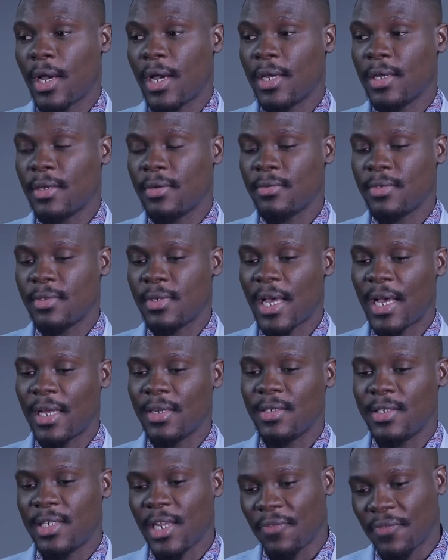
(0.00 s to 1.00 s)
I
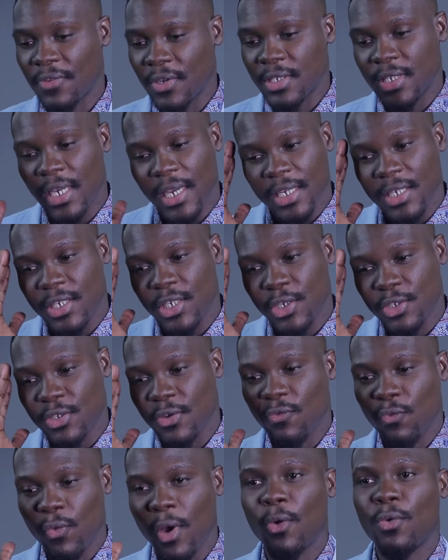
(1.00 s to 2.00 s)
had definite ideas
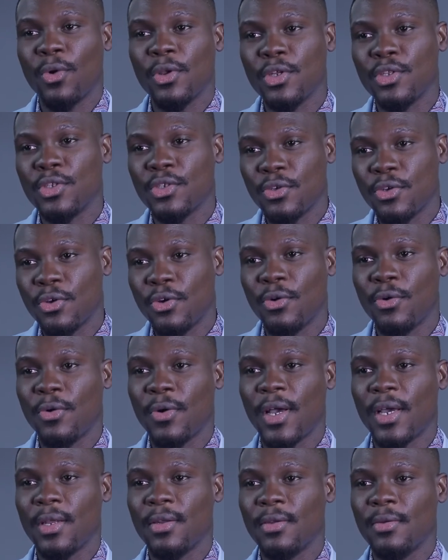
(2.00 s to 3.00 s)
of where I wanted to go,